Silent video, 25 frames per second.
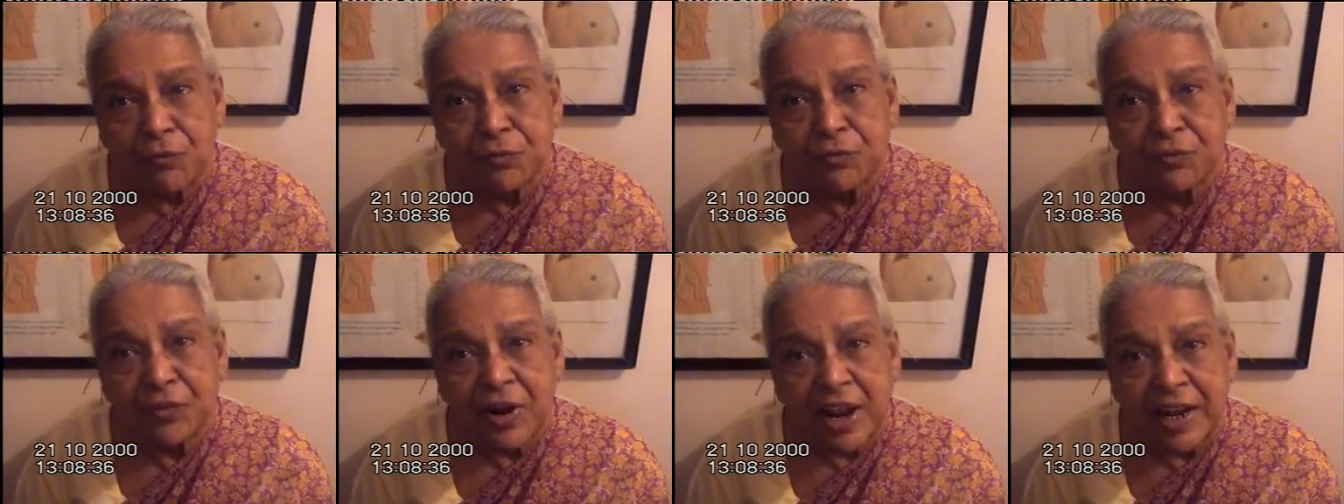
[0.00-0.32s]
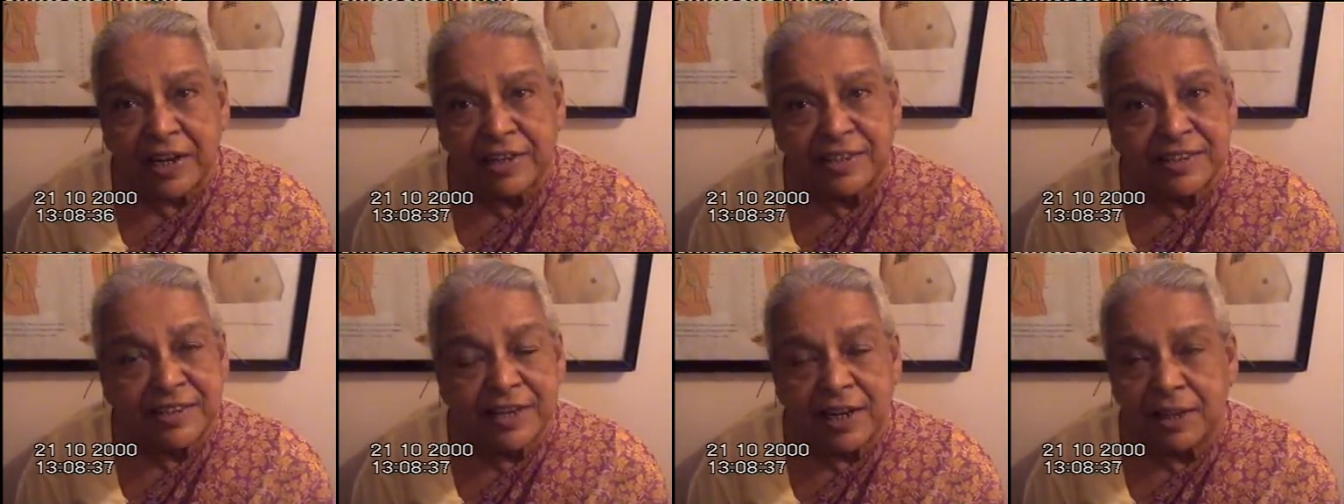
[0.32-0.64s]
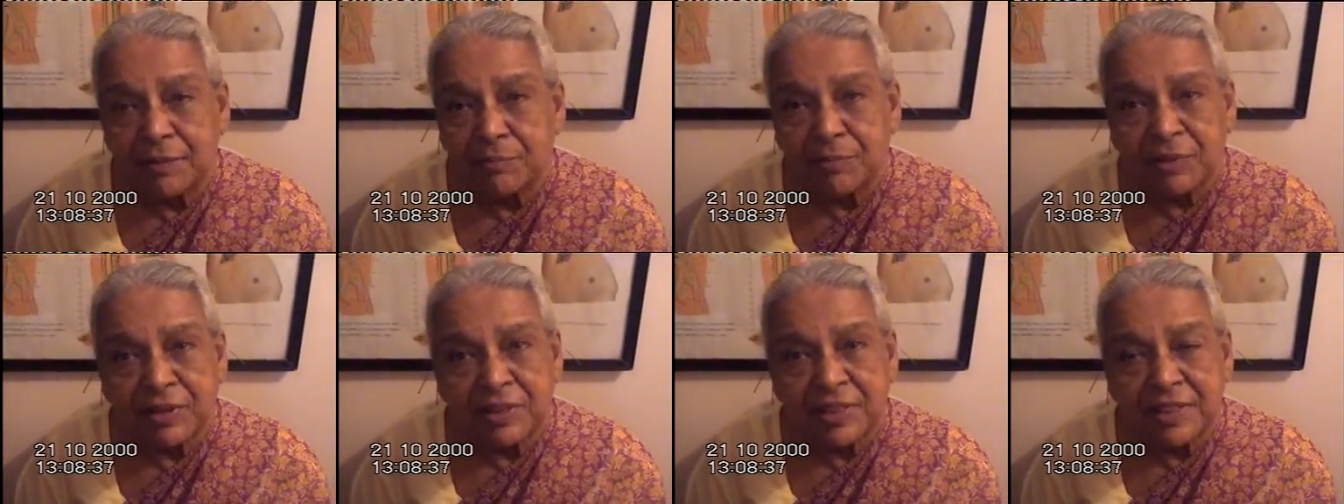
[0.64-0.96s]

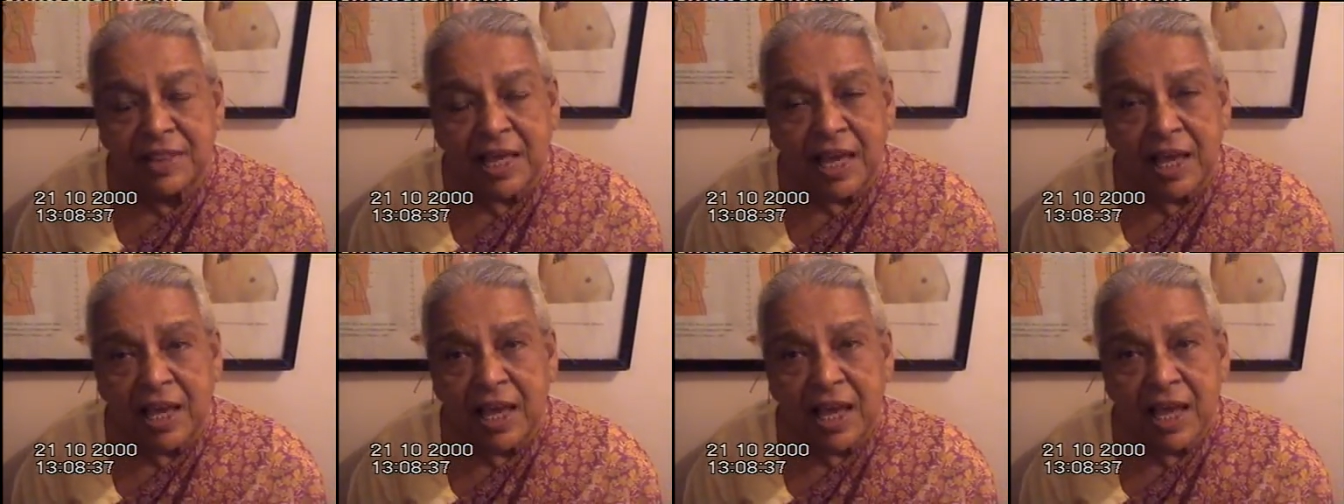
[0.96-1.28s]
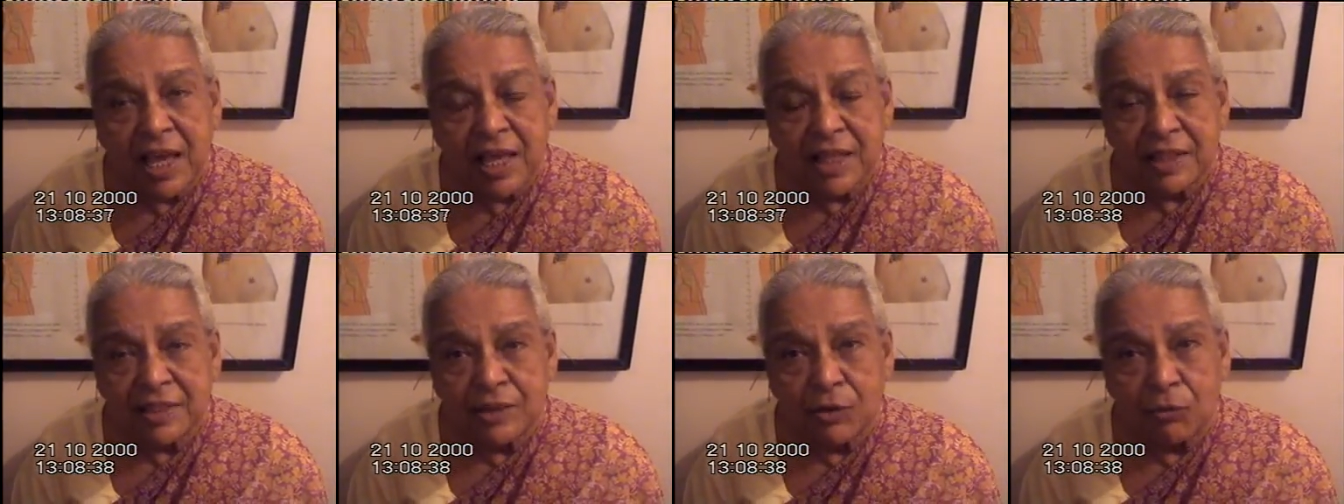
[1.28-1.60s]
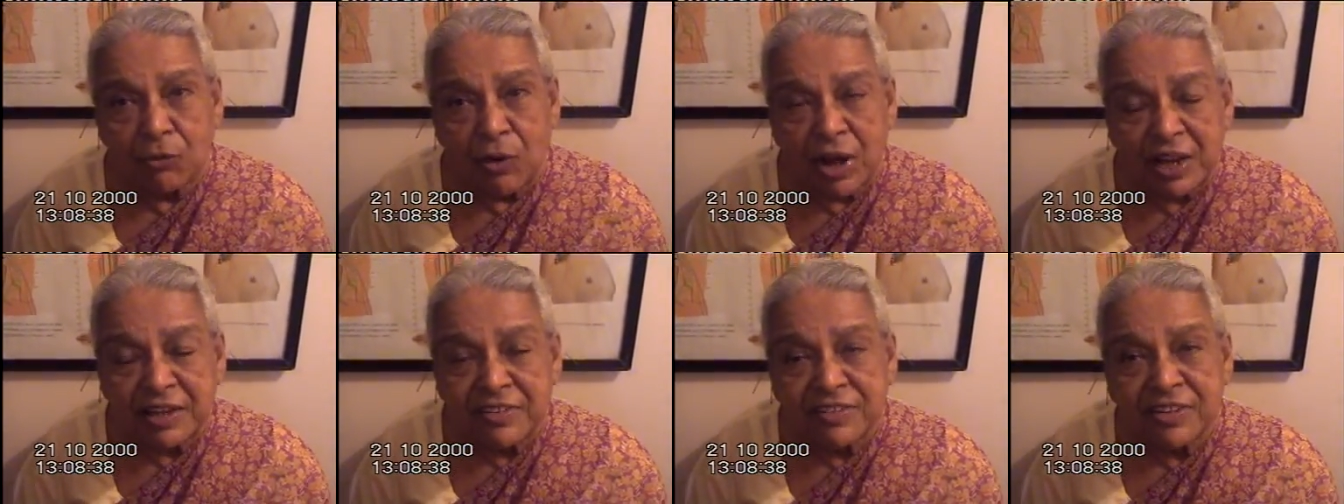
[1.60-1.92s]
frightening, but the, uh, the
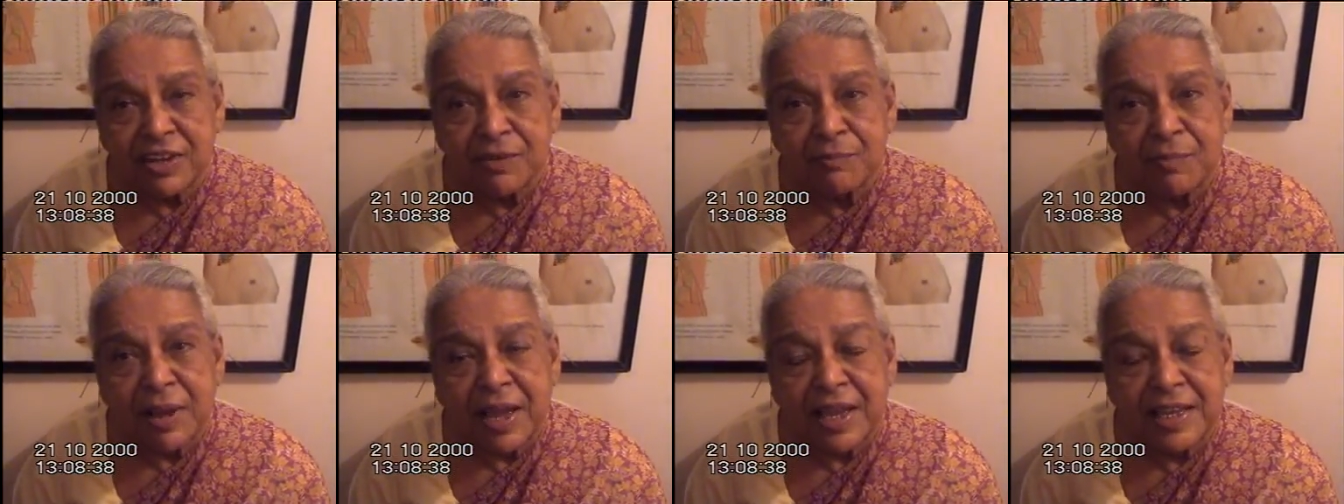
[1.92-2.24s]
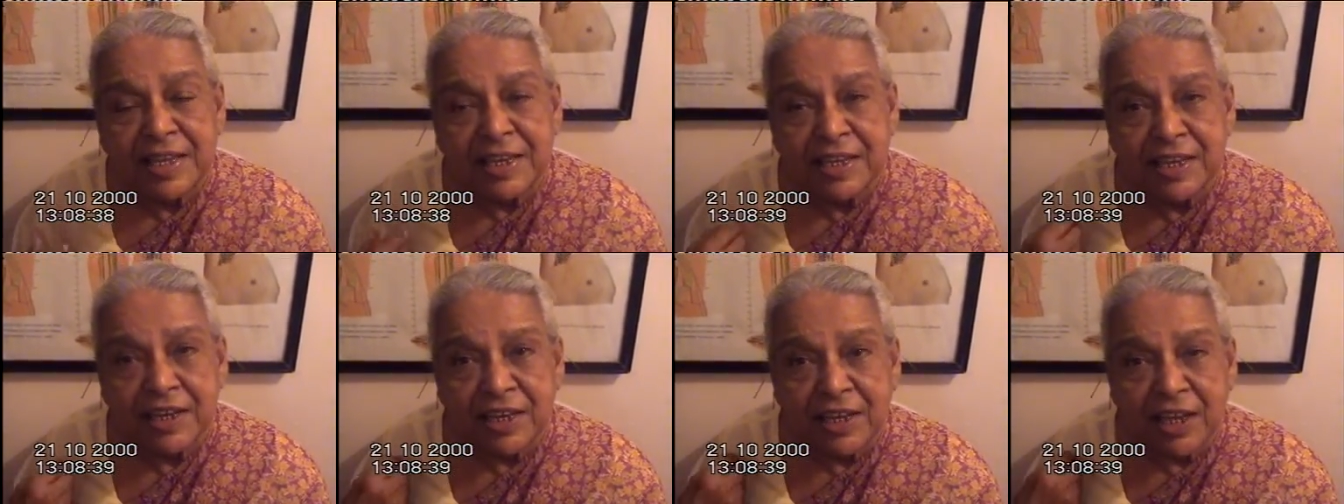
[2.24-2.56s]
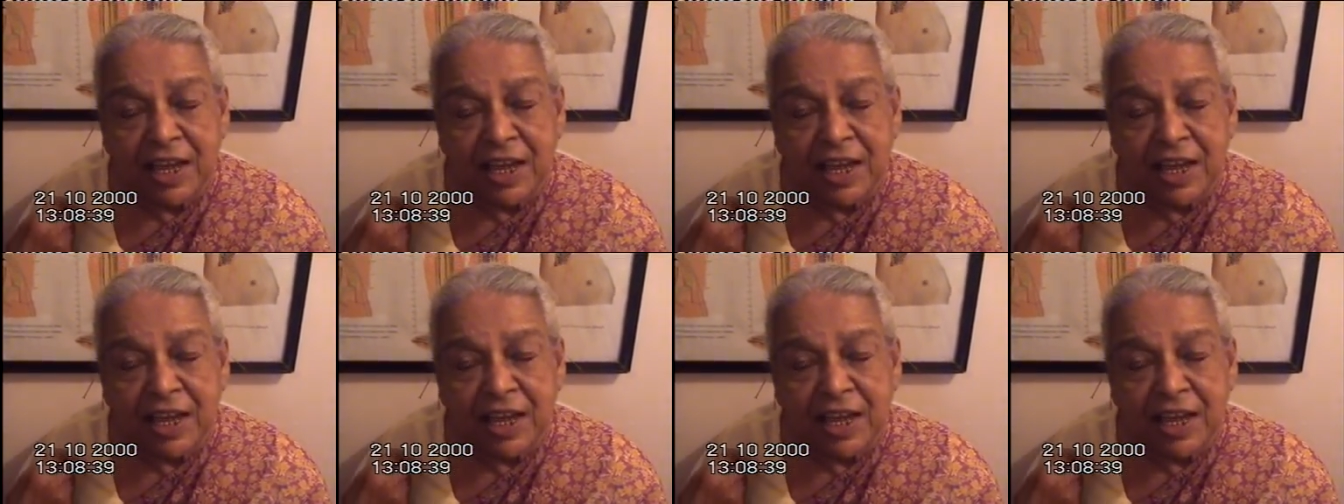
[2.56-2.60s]
ones in my ear,